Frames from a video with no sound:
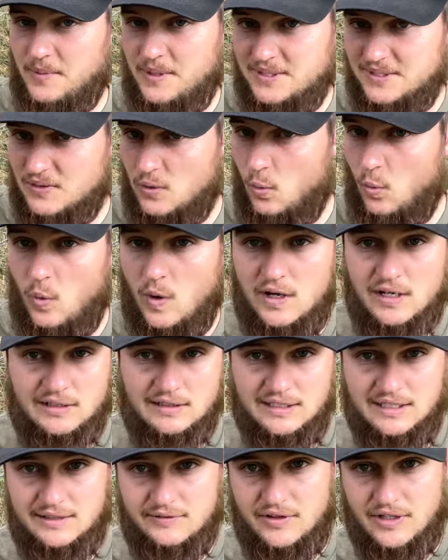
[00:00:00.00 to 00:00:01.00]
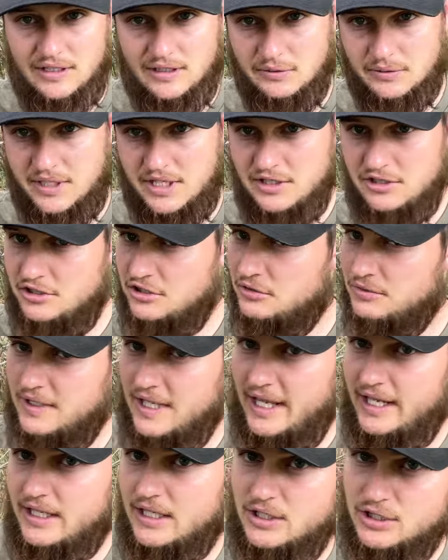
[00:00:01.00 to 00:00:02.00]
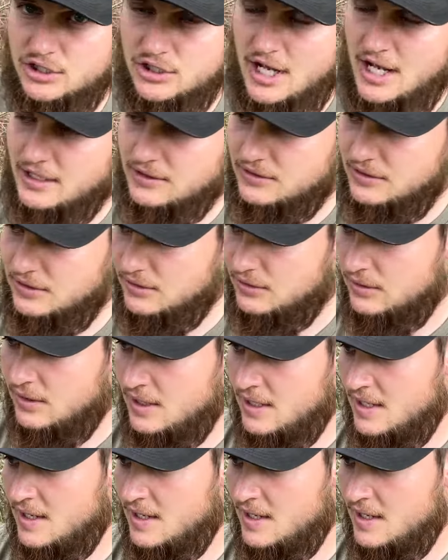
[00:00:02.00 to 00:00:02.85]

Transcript: reason wanna leave in a location you can't get a shot to,